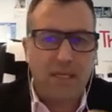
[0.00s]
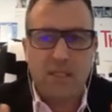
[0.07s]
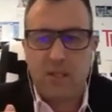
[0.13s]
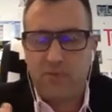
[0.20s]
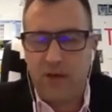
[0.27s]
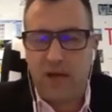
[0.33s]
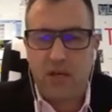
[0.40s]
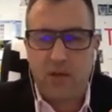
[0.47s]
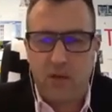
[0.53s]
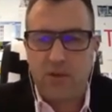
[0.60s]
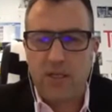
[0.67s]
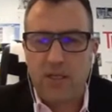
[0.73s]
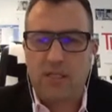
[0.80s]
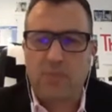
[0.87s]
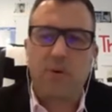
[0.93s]
You've got all
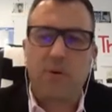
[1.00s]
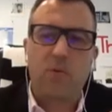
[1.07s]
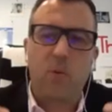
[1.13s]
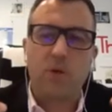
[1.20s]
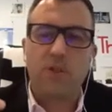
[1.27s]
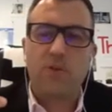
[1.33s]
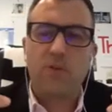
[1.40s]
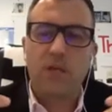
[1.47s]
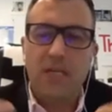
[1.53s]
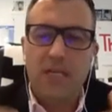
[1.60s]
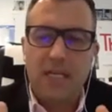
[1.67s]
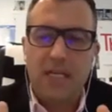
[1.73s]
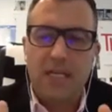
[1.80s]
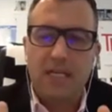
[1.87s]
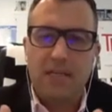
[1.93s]
this, but what you
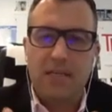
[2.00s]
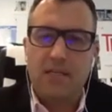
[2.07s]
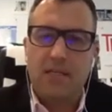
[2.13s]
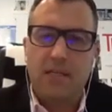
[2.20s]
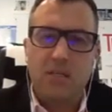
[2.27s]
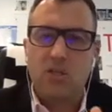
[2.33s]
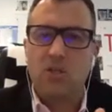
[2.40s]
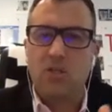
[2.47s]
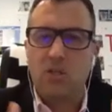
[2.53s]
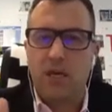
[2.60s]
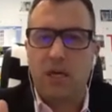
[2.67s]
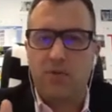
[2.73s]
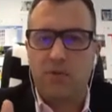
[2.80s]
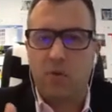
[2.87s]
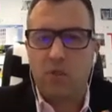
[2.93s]
need in addition to that,
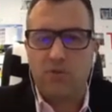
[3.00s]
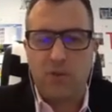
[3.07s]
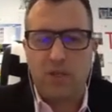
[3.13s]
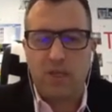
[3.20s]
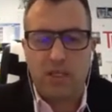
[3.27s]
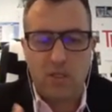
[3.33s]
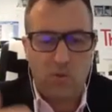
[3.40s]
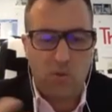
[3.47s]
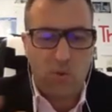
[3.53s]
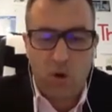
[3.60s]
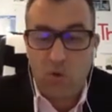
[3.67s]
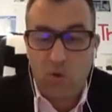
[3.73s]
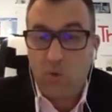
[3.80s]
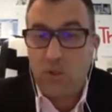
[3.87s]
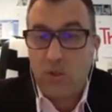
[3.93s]
of course, for that to work,
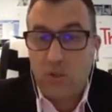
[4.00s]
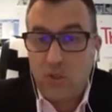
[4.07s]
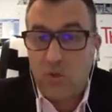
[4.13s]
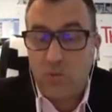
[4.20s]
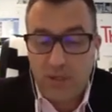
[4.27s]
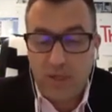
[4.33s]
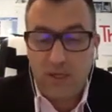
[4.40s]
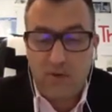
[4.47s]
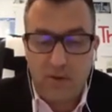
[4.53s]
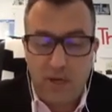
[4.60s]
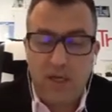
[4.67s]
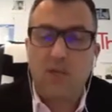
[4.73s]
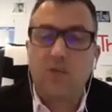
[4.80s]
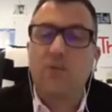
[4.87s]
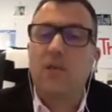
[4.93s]
what do you do with it, right?
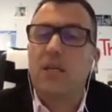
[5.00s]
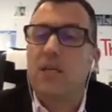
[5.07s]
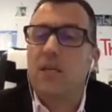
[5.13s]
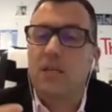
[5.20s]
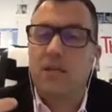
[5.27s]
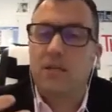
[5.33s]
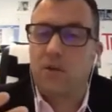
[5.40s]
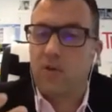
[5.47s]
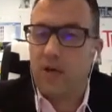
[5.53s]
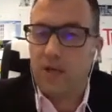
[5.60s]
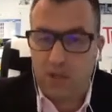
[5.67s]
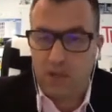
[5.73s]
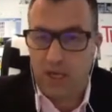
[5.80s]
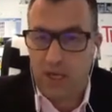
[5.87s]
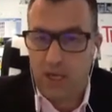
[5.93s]
You need an
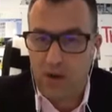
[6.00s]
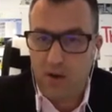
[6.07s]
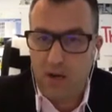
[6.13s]
integration layer